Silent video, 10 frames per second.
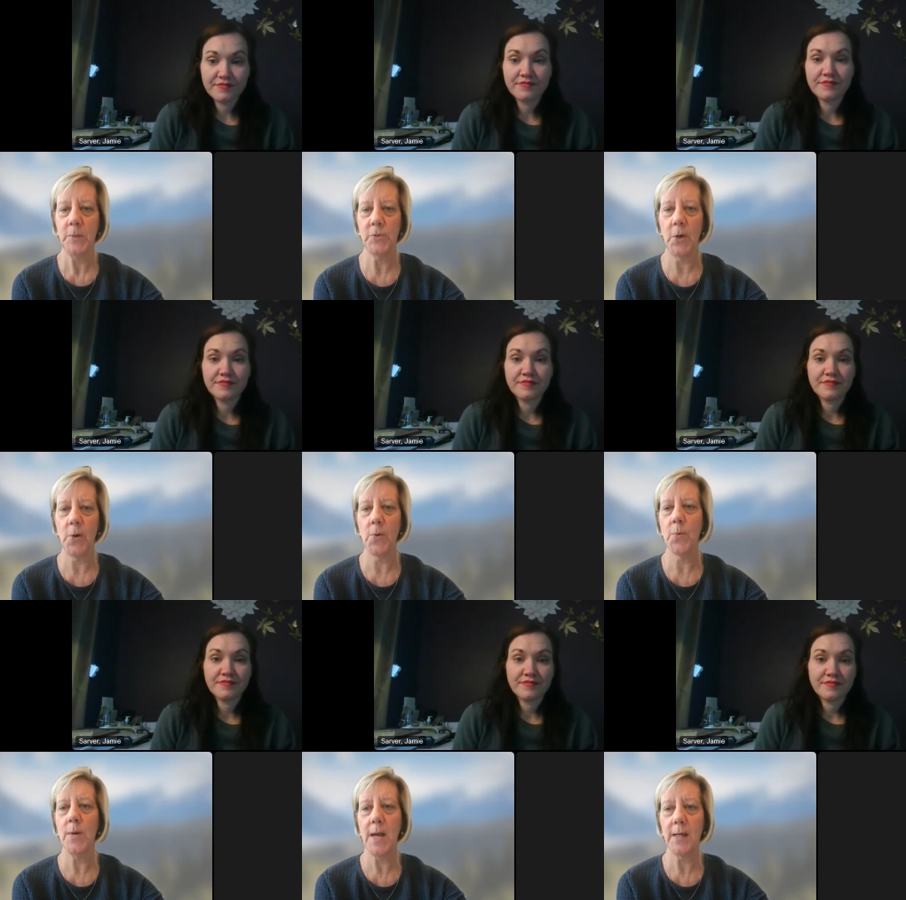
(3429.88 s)

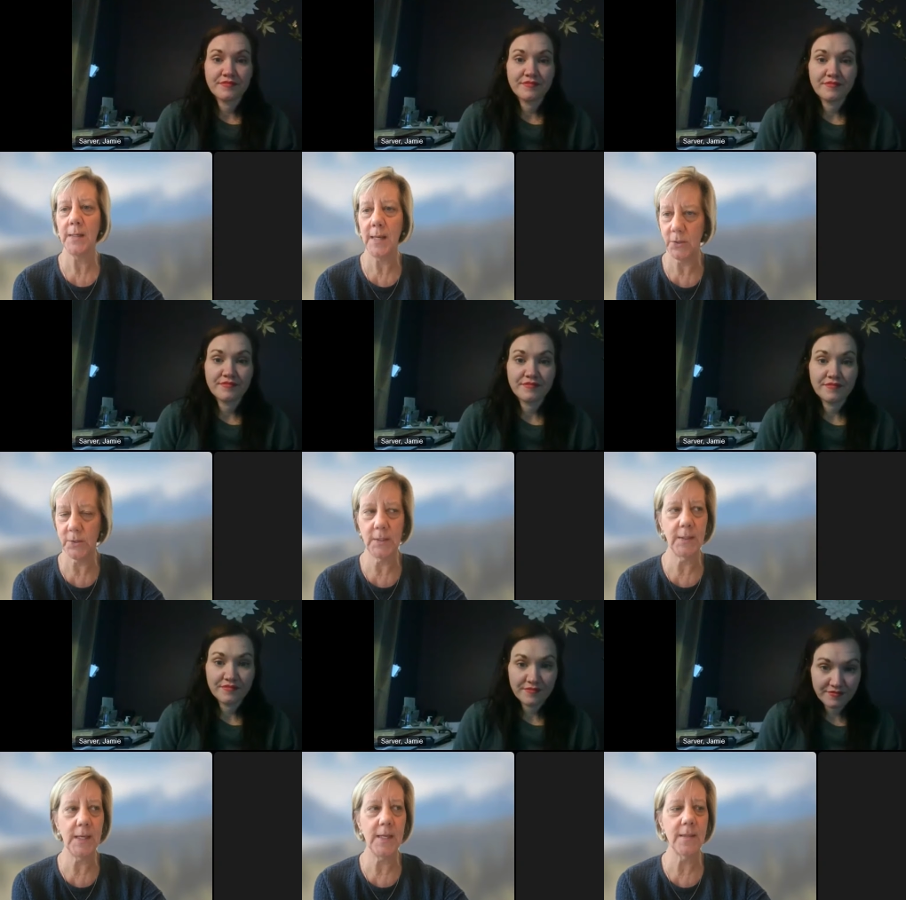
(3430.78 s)
Speaker 1: So
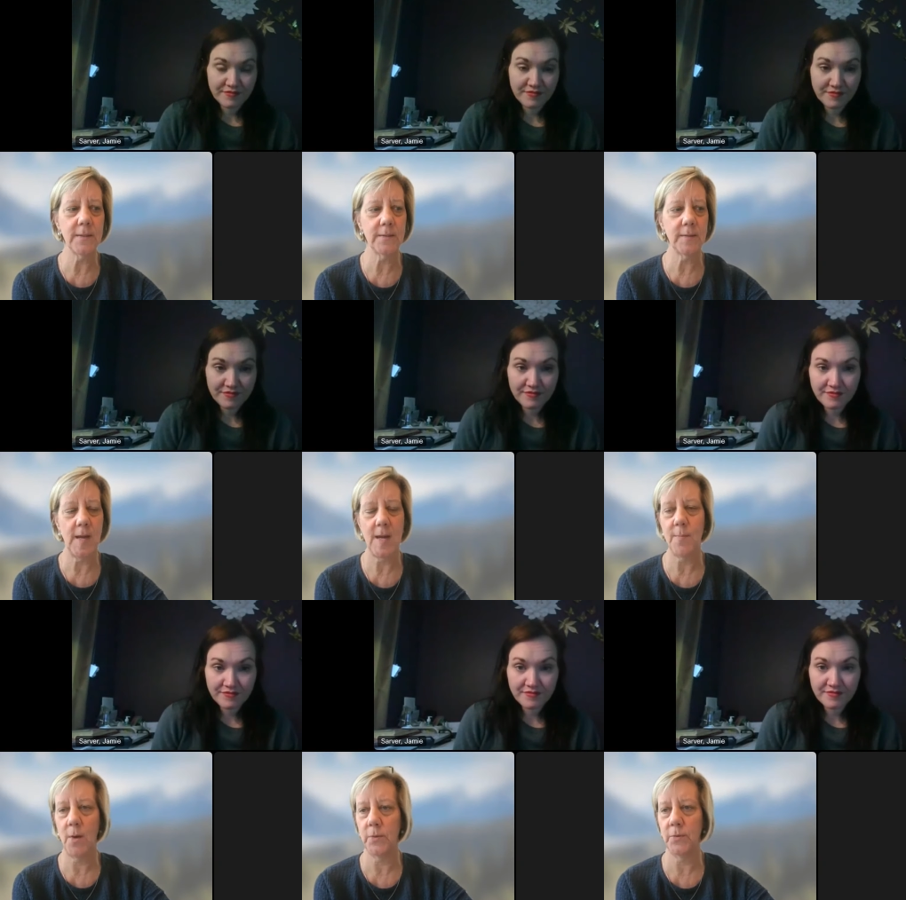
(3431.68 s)
occasionally the same
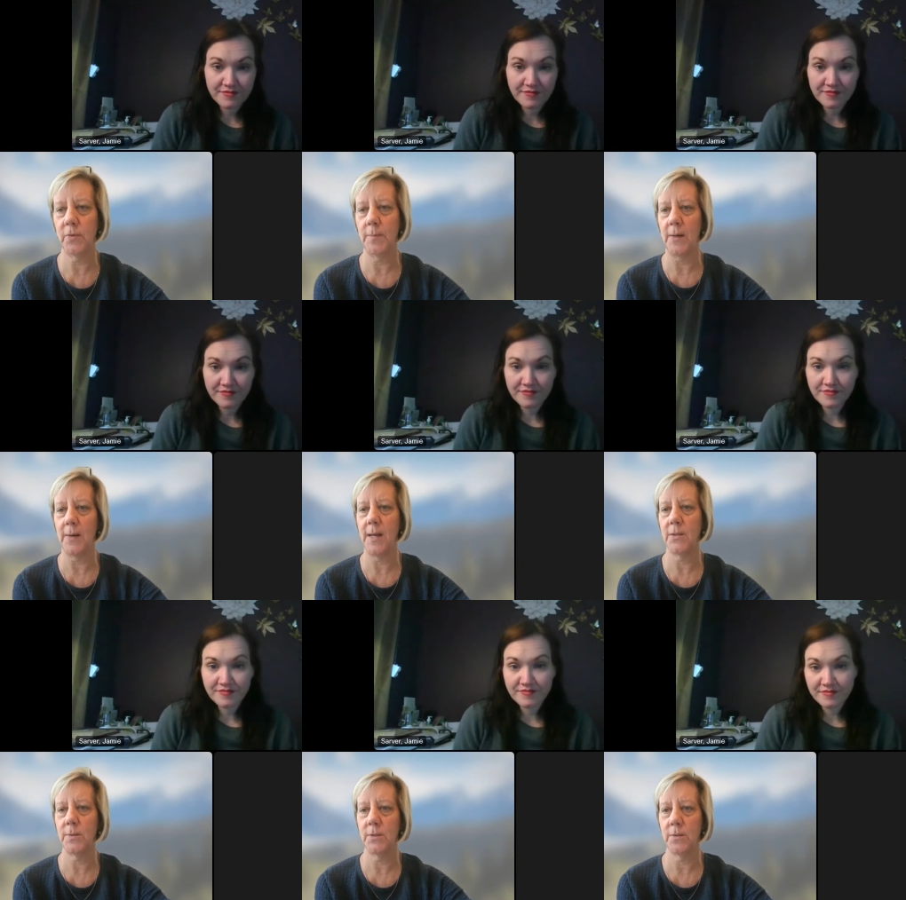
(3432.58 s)
goes for
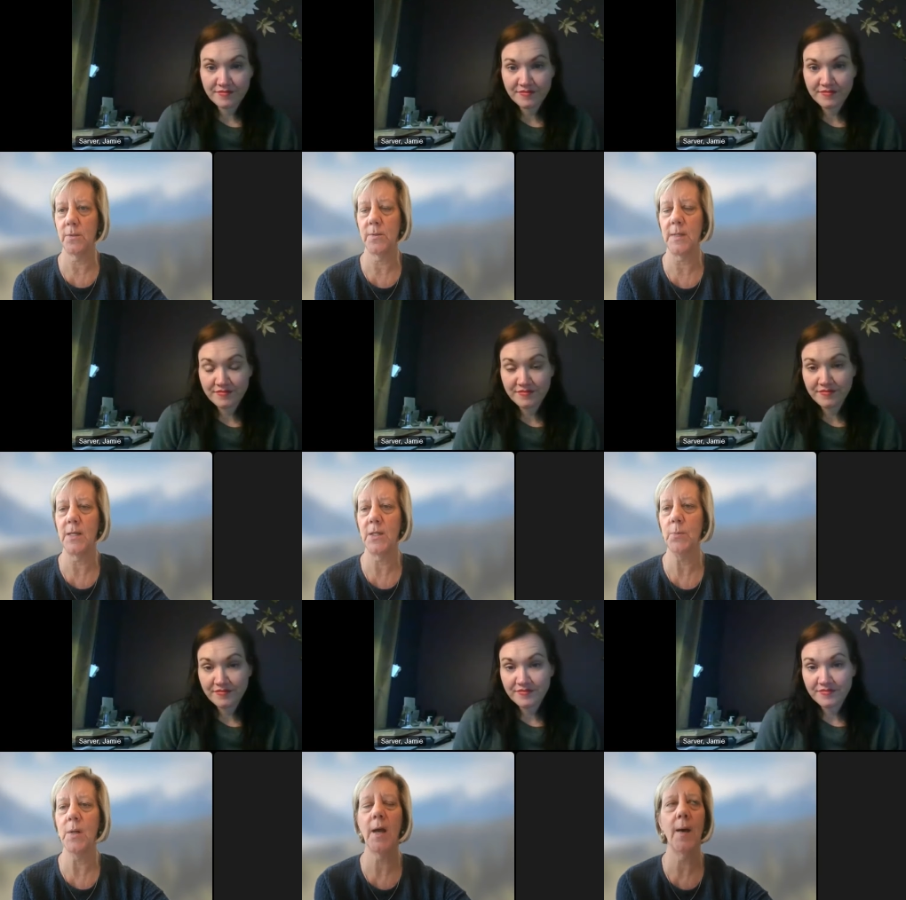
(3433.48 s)
bariatric surgery, and
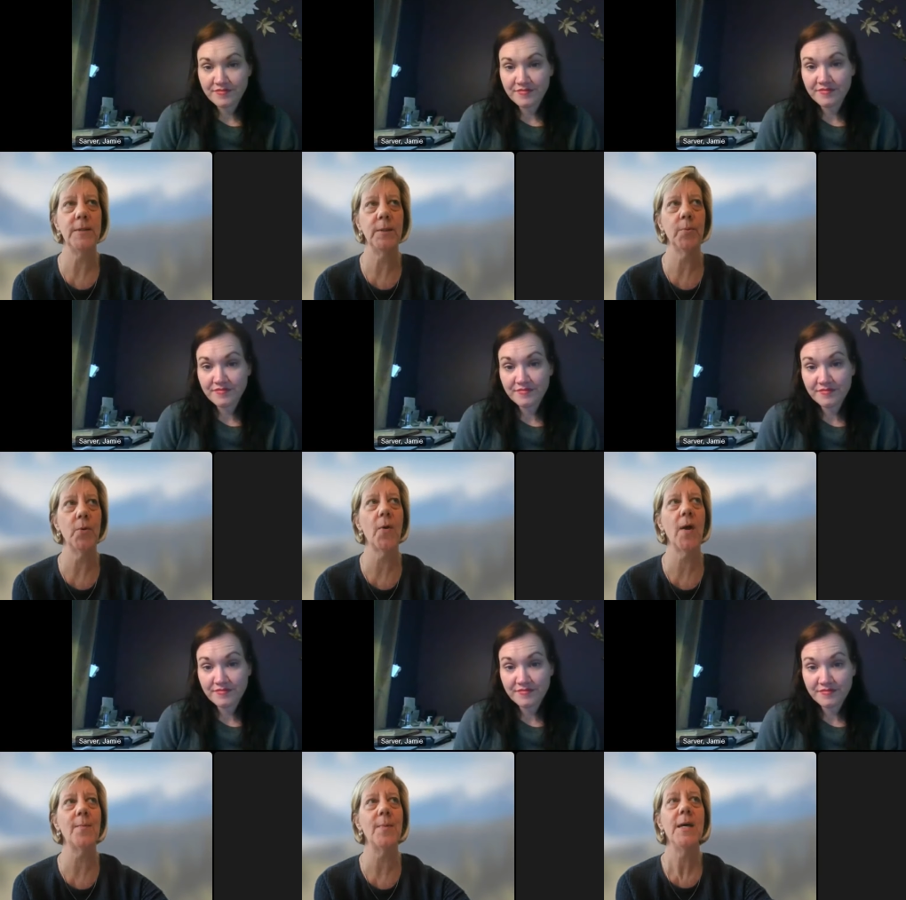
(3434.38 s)
you would come in the
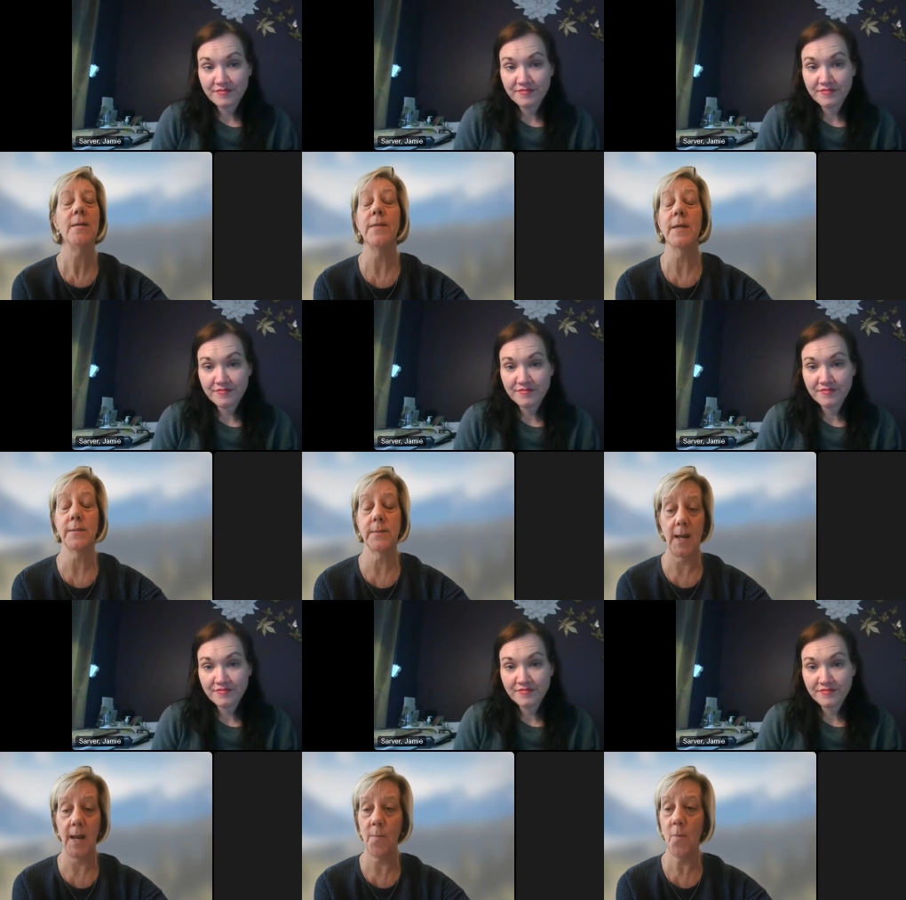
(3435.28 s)
program the
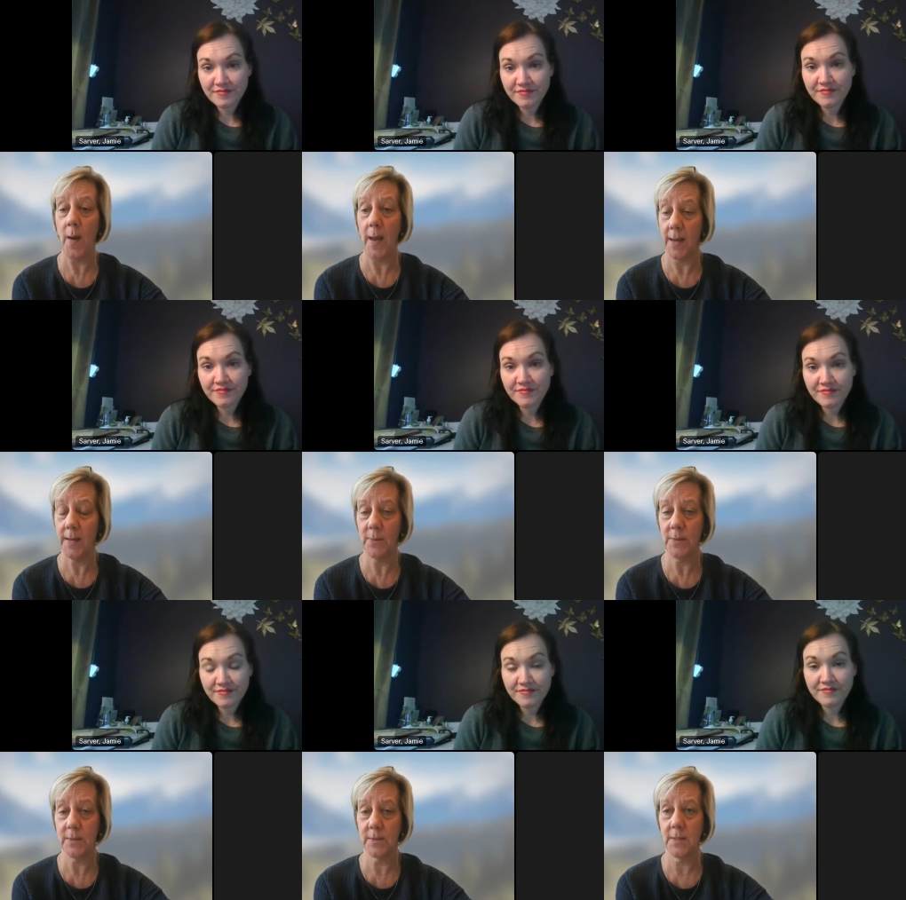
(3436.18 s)
same way,
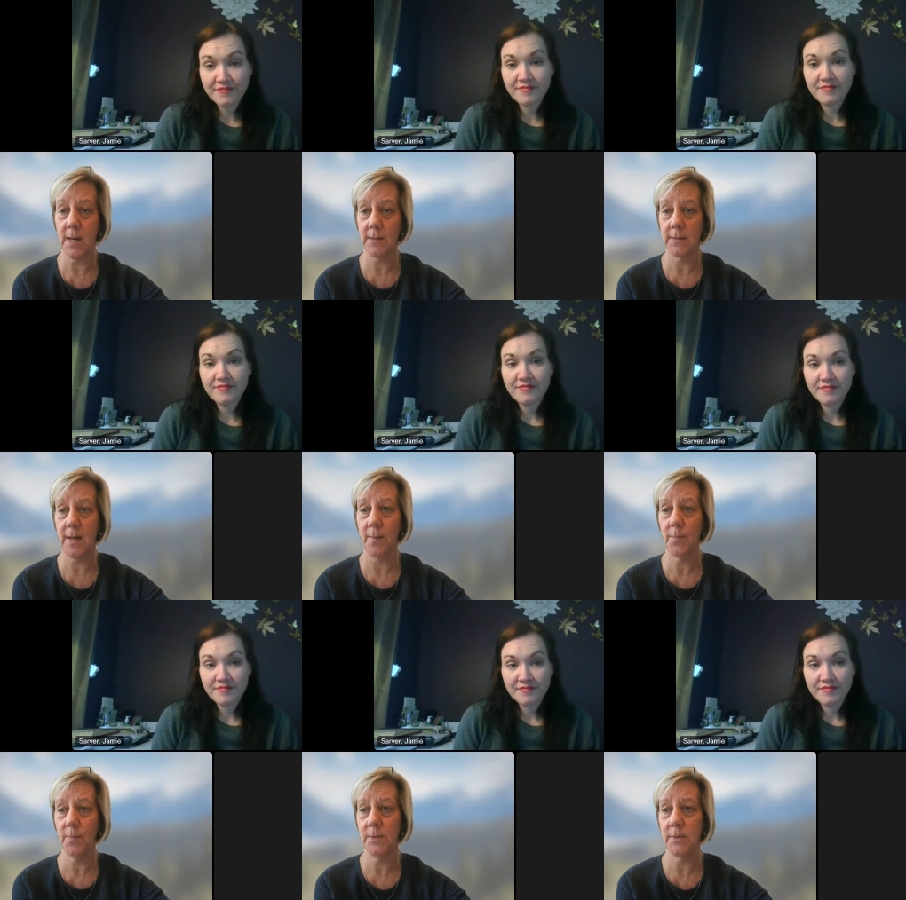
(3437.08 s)
which is the next step,
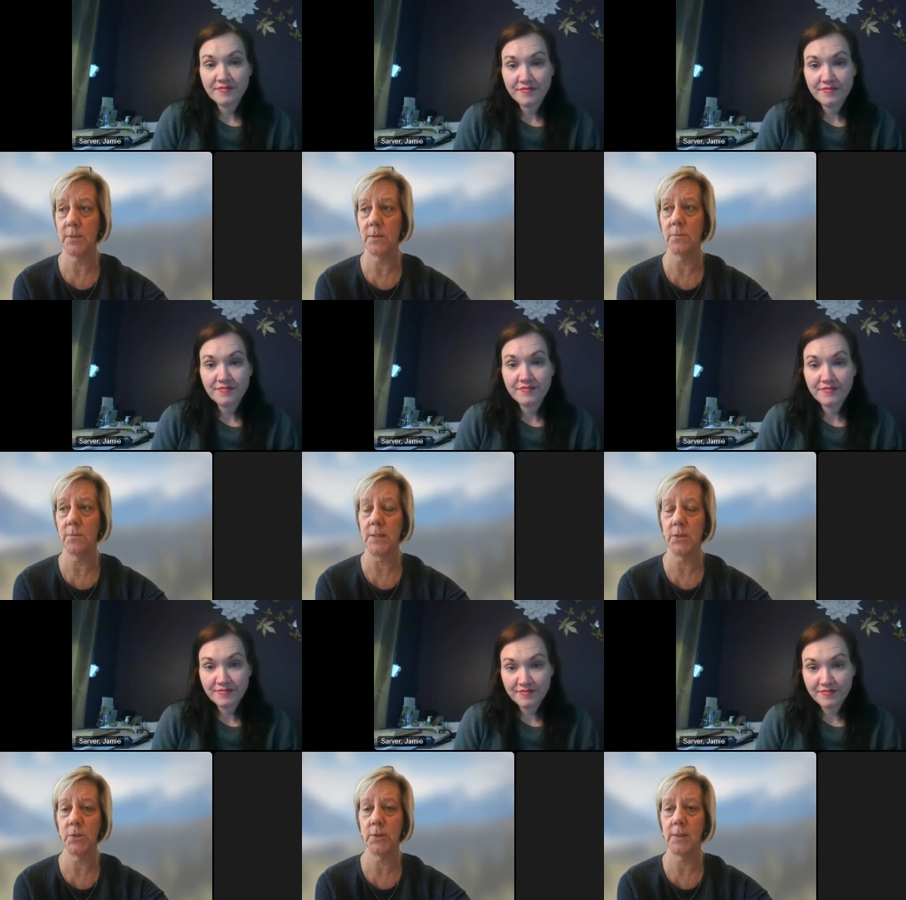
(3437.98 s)
which is to
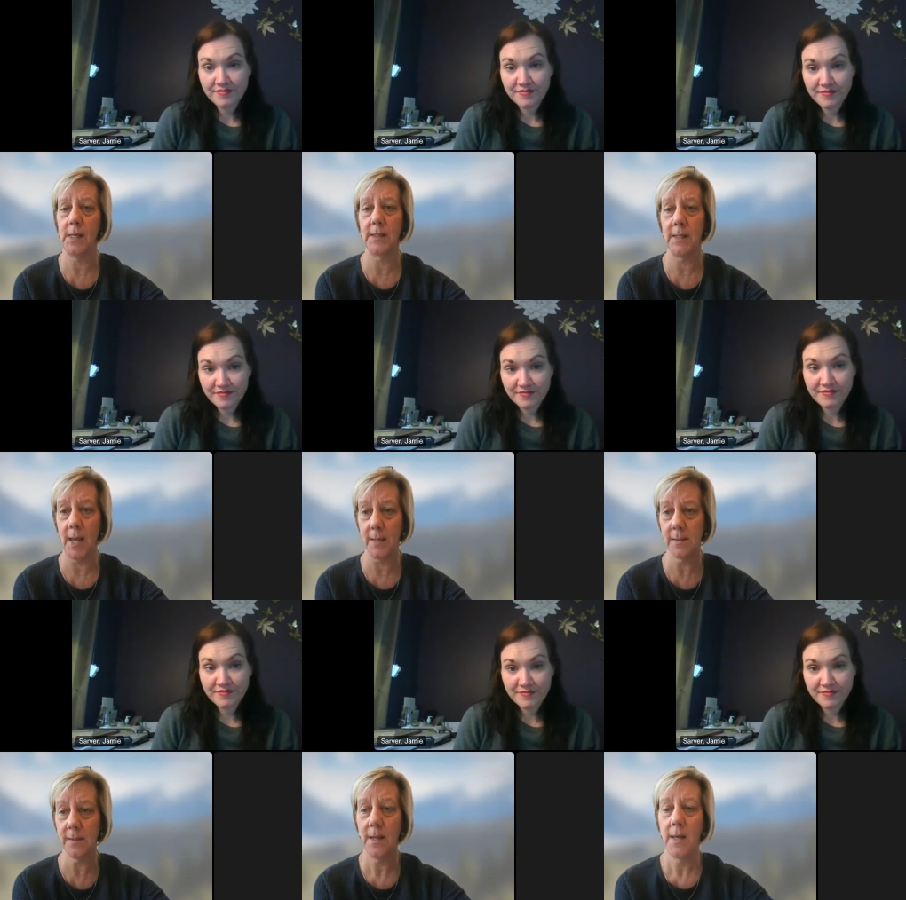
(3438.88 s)
register again,